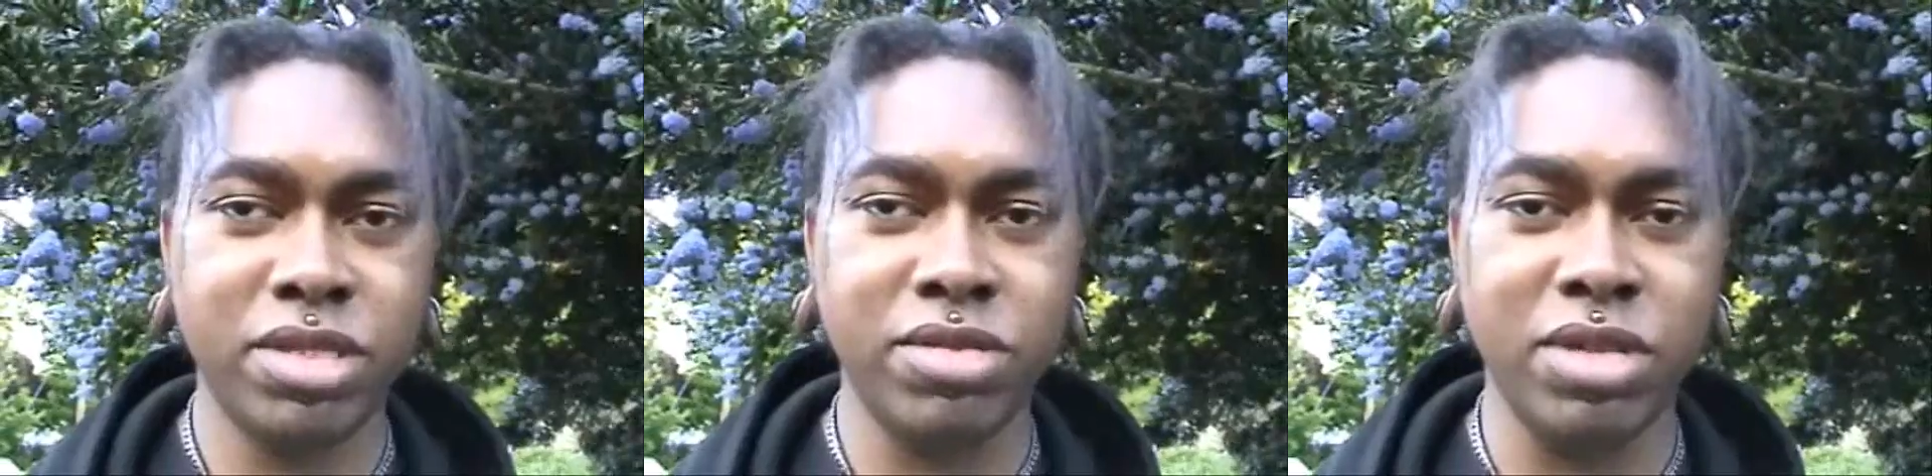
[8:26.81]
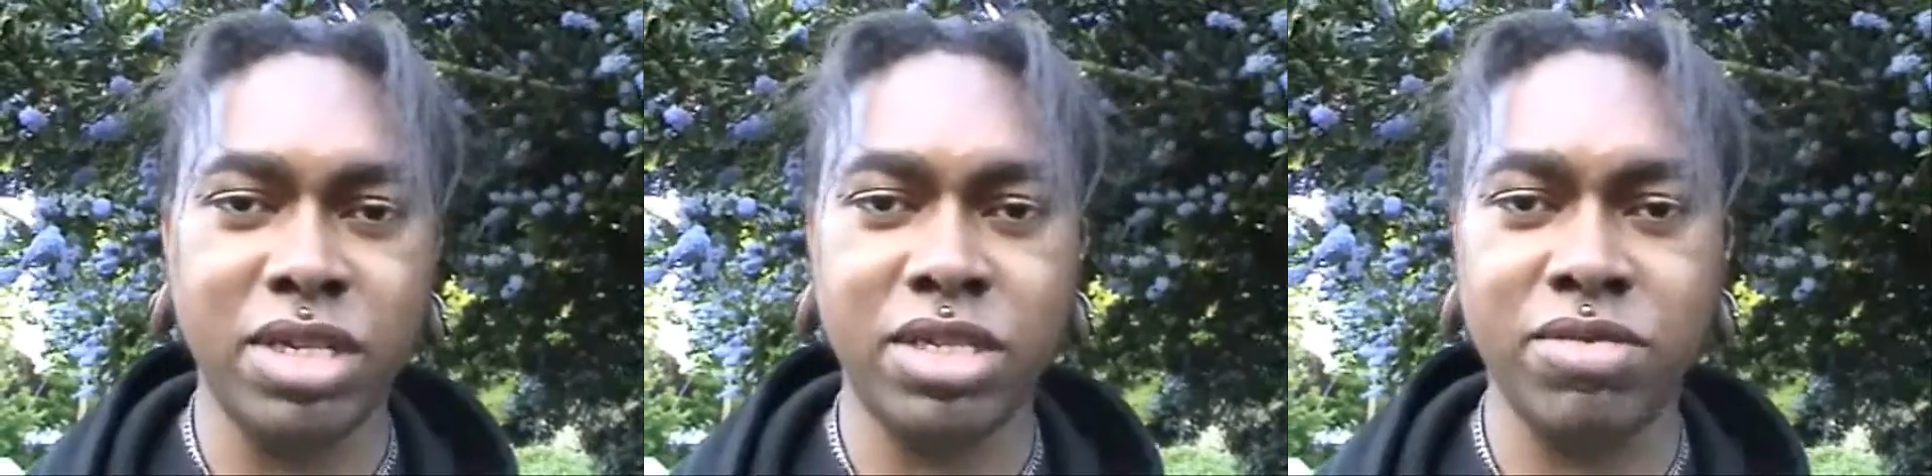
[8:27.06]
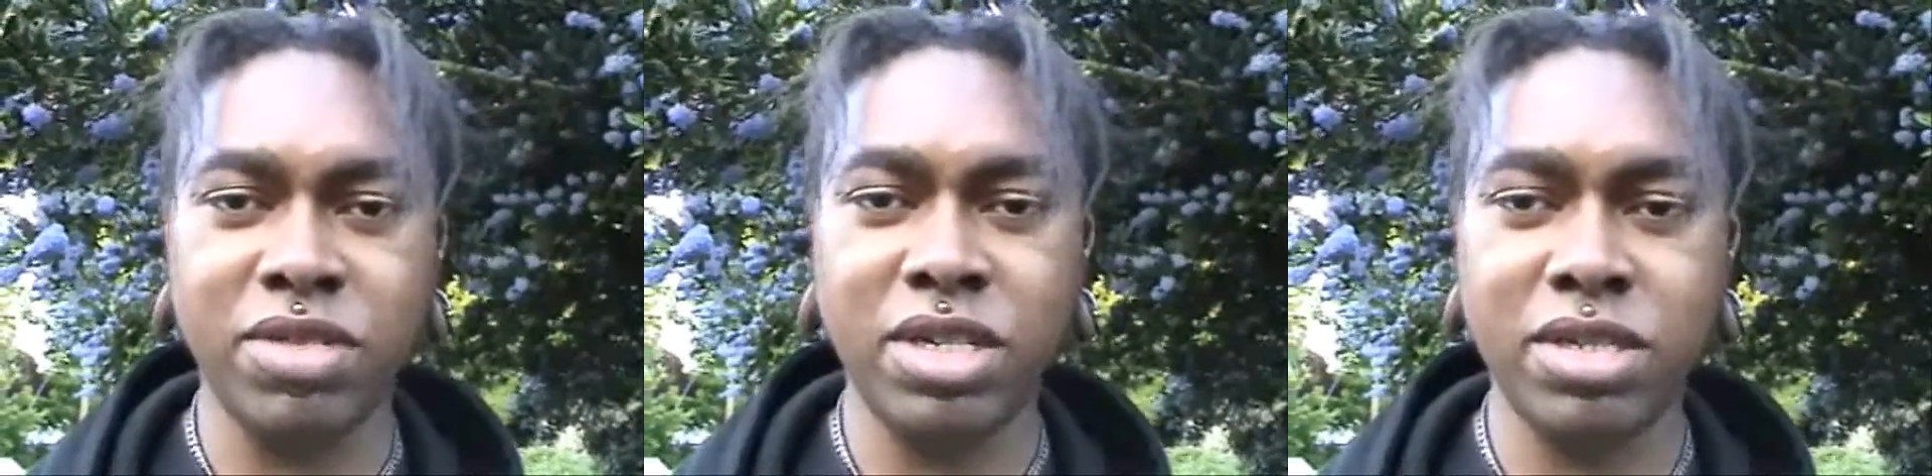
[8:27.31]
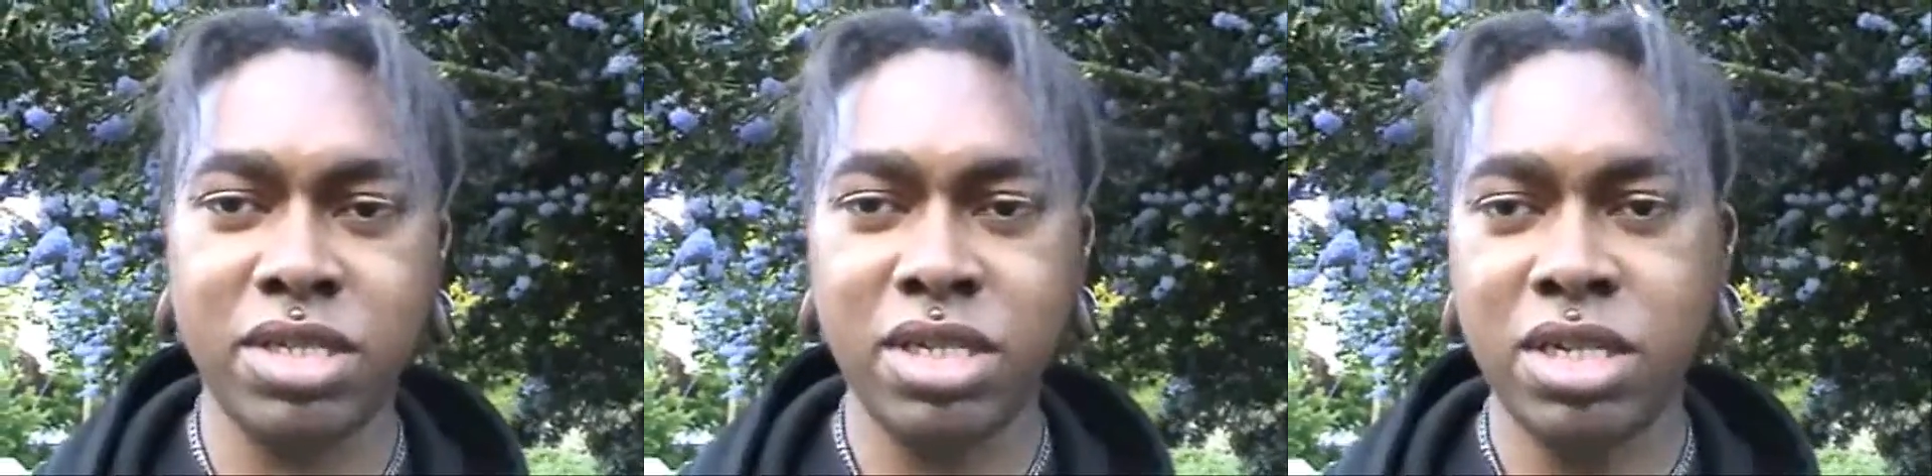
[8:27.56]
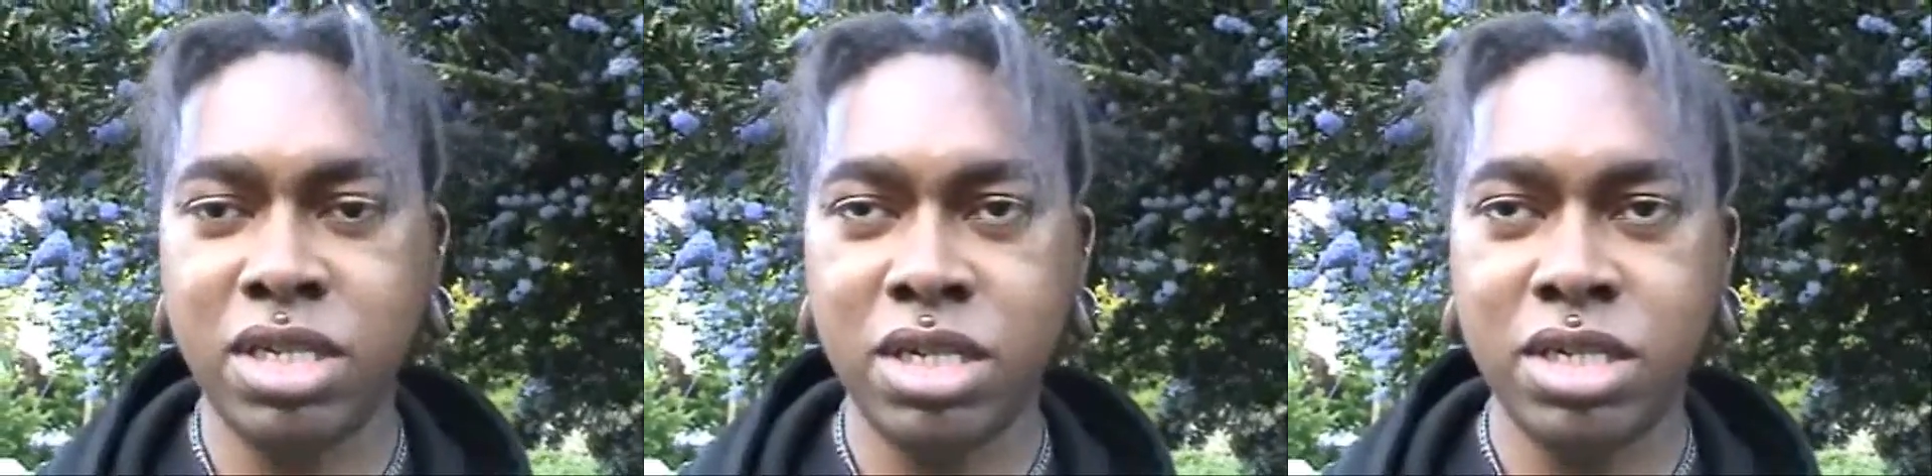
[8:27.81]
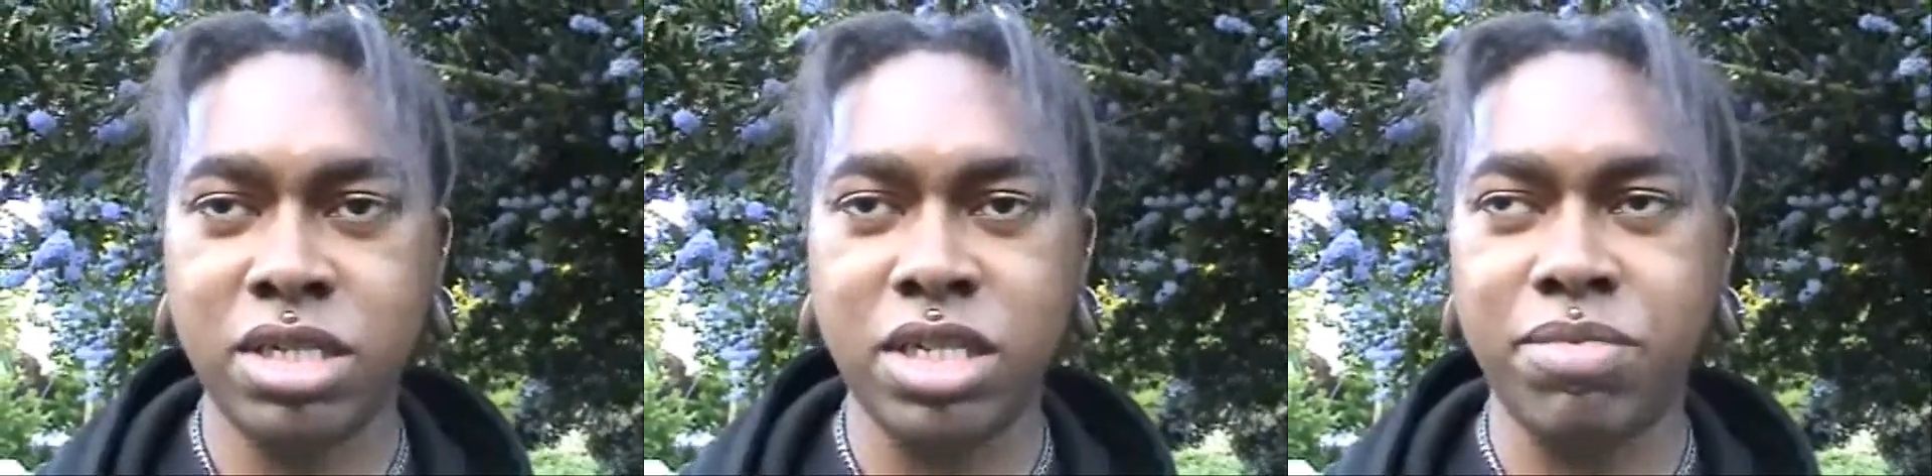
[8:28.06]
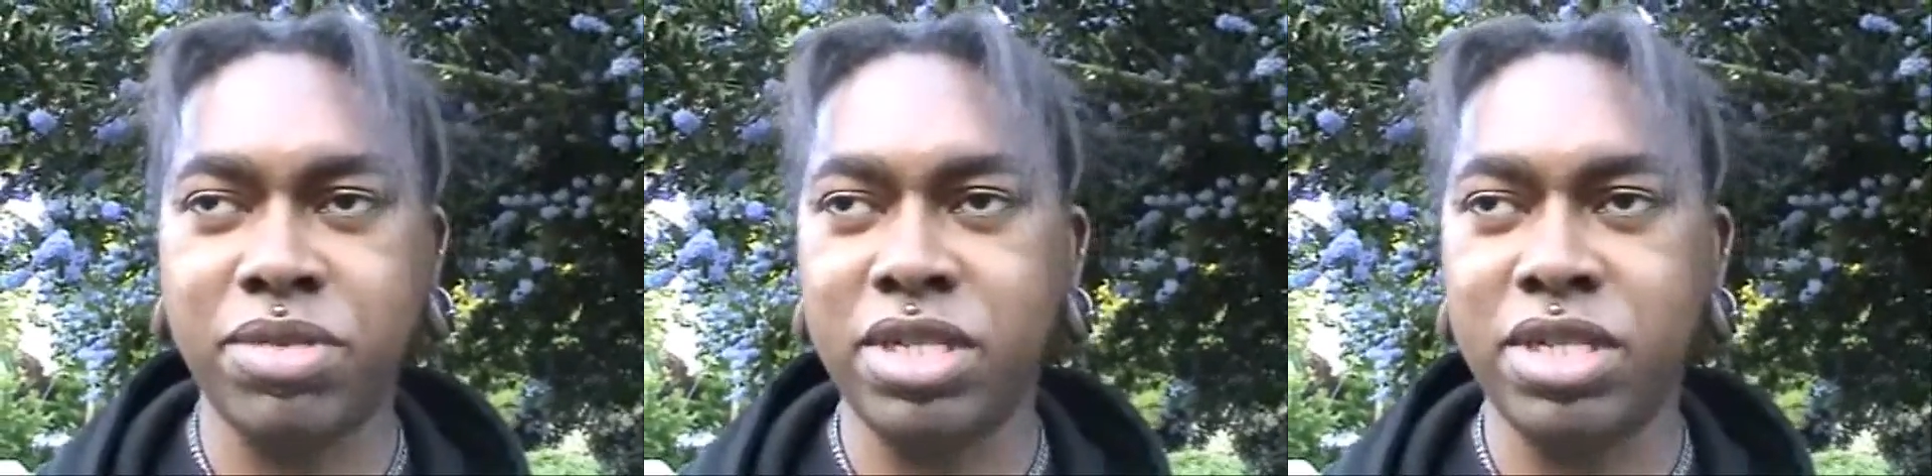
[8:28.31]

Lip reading: the